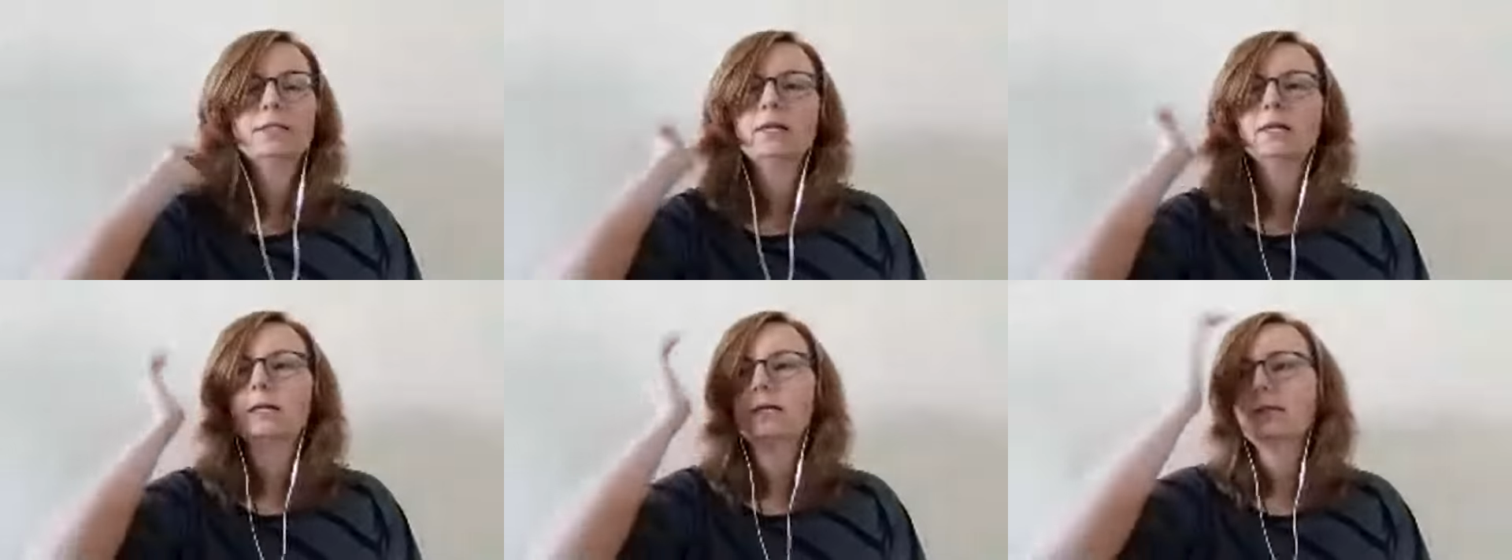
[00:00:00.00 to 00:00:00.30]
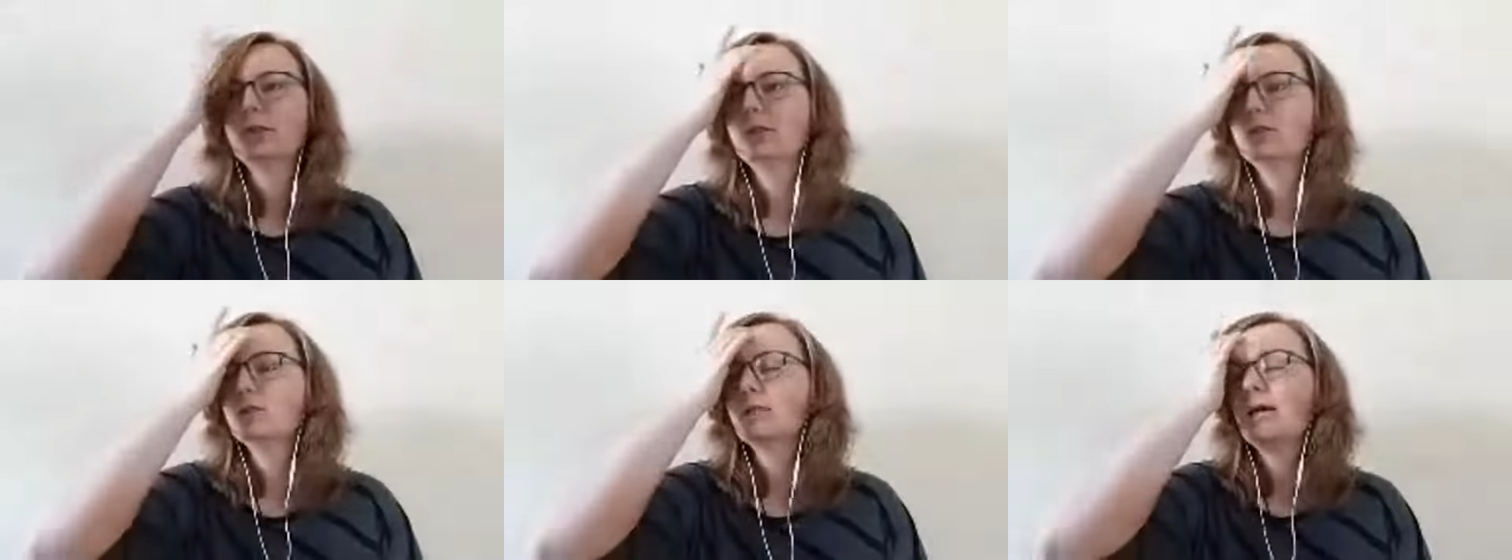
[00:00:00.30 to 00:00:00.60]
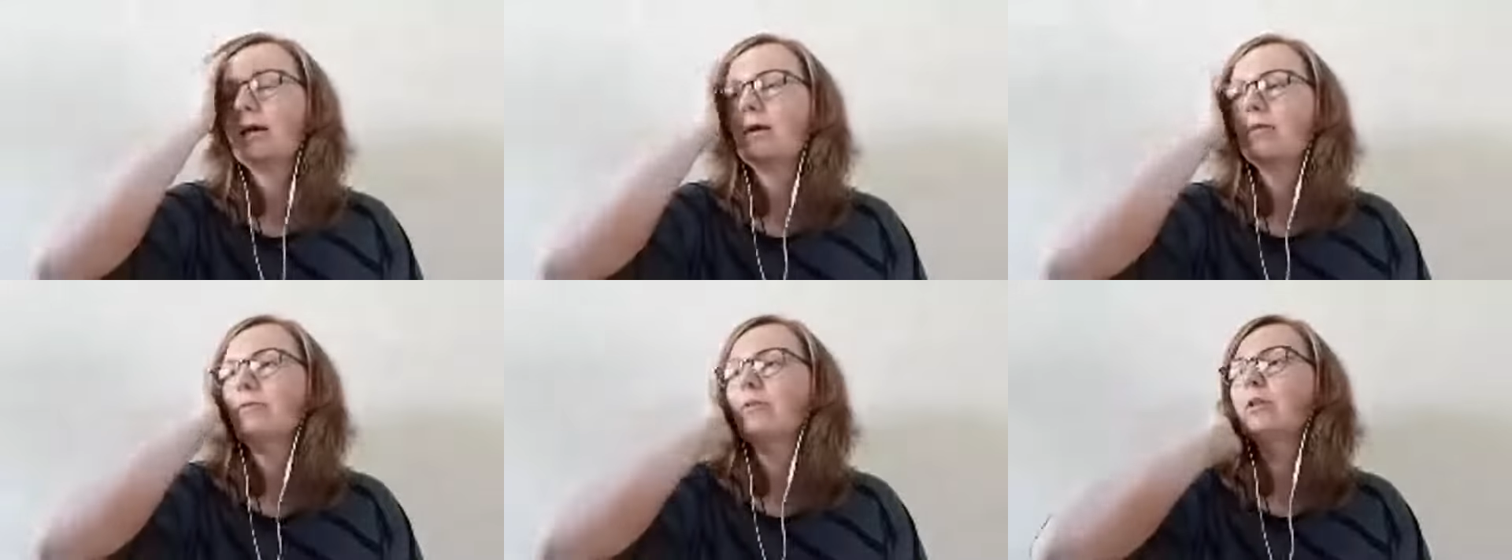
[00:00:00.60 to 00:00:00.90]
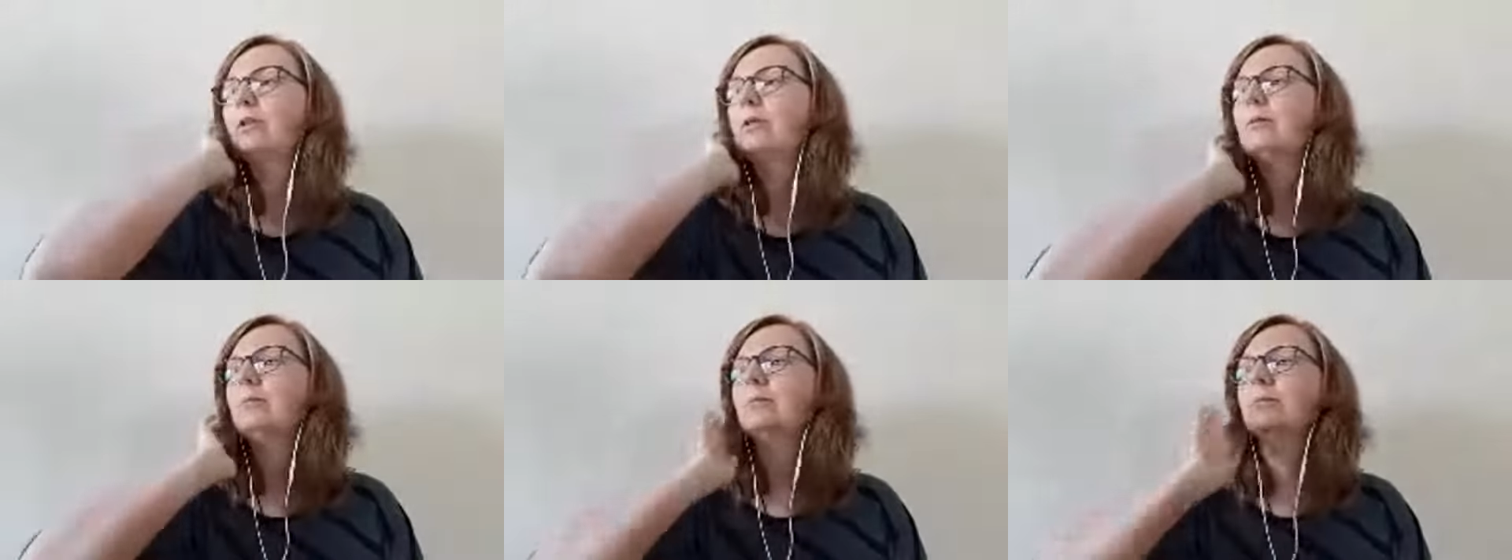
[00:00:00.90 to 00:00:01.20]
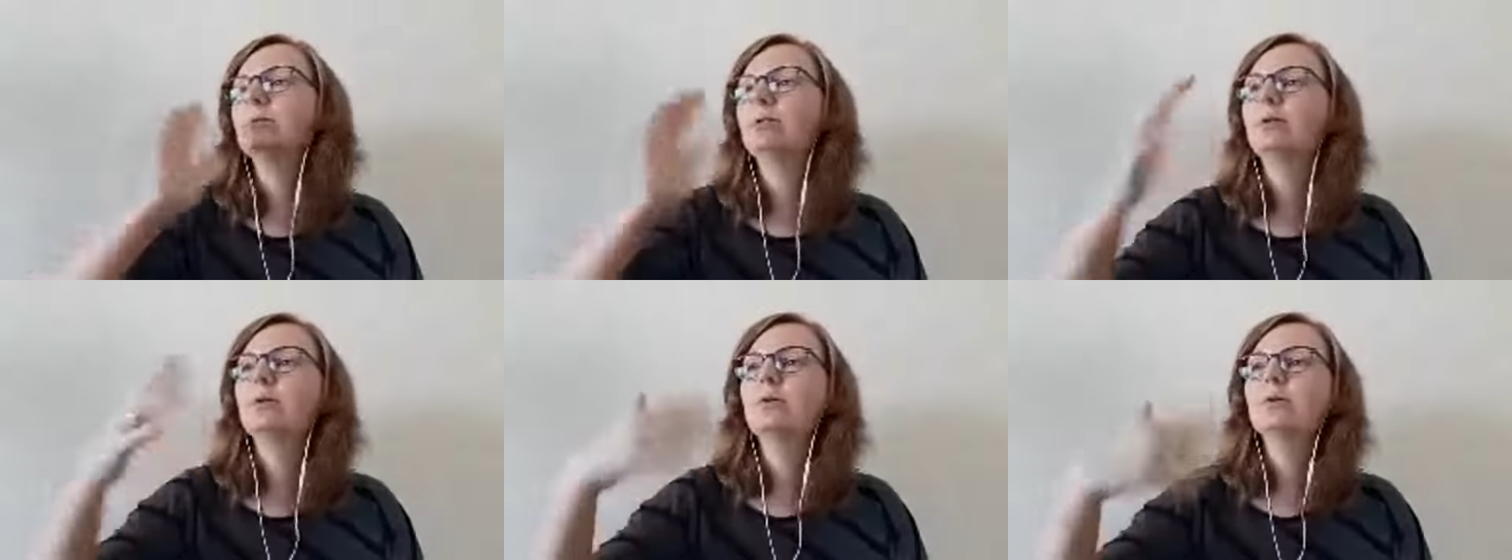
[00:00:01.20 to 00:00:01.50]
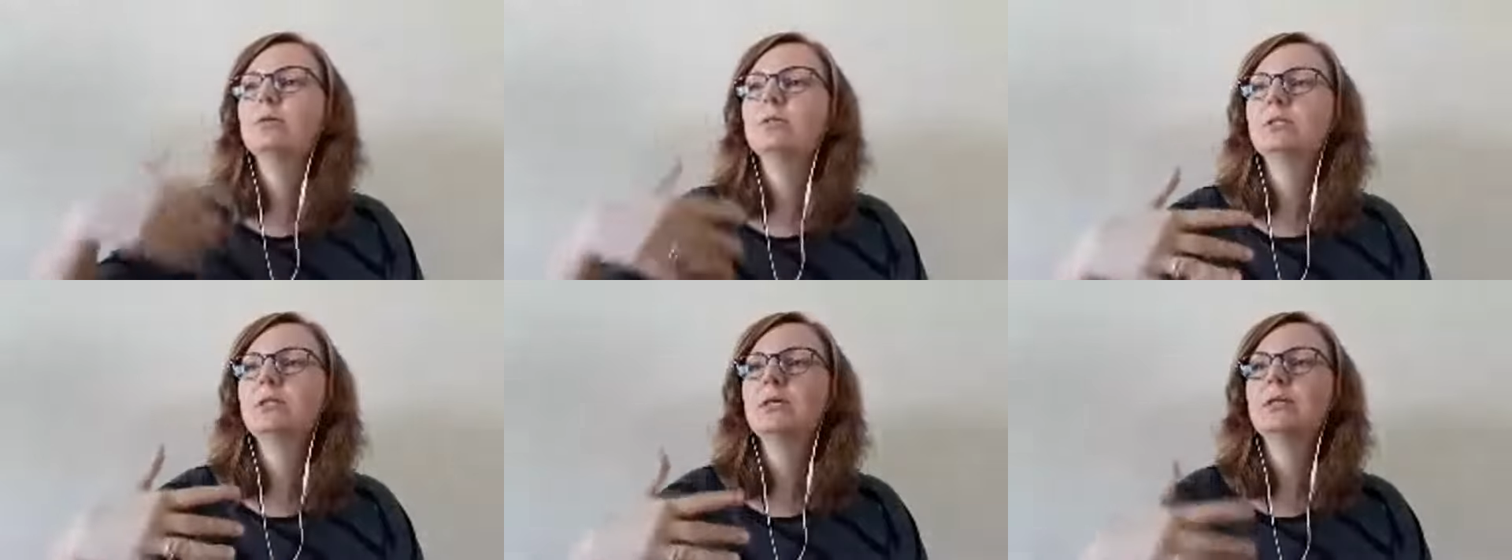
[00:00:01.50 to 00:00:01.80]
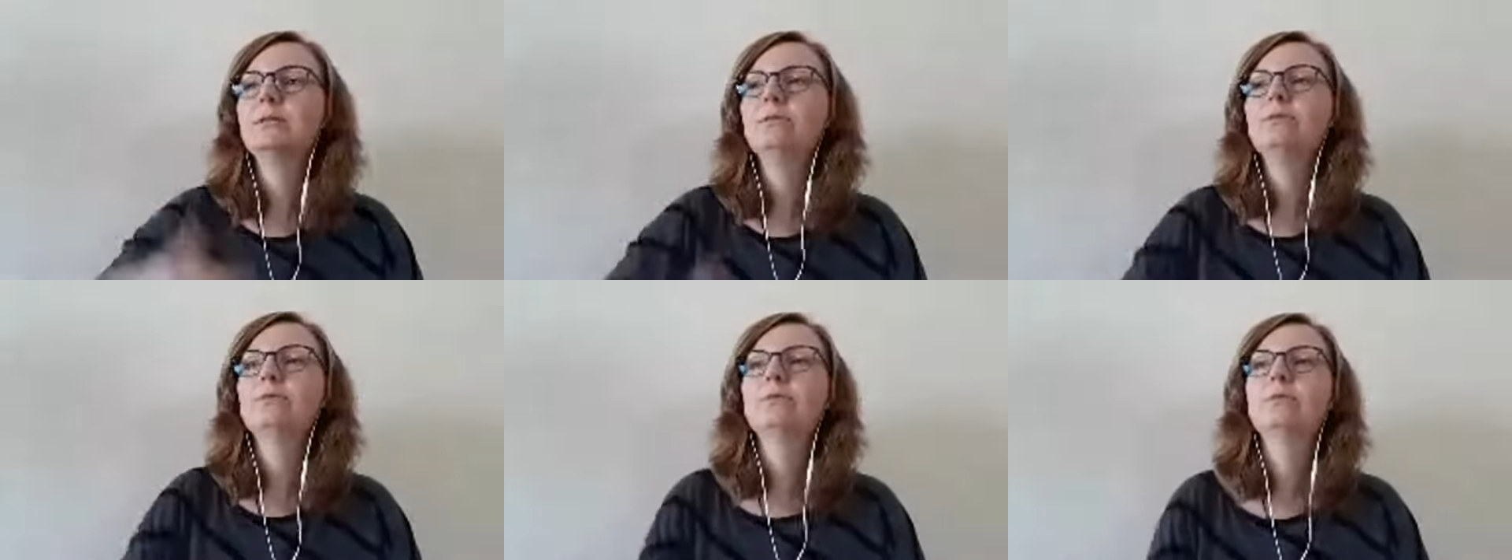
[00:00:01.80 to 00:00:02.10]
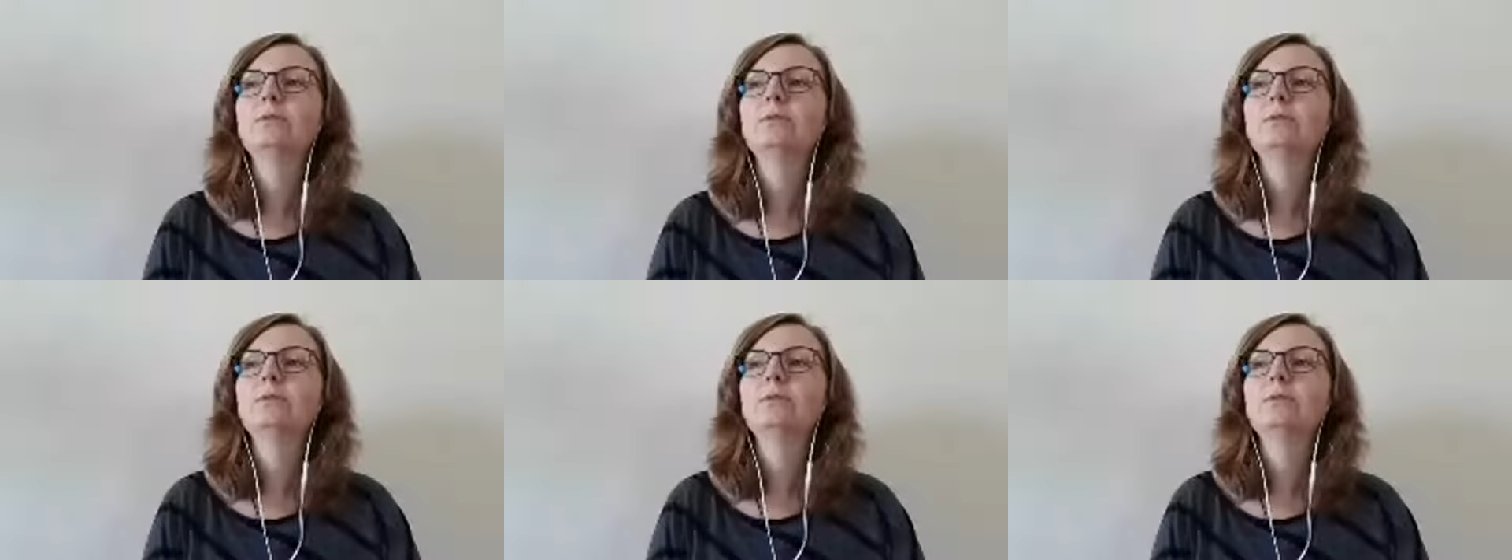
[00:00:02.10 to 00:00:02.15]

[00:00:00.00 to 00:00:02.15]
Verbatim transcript: Like I just have them, you know, sit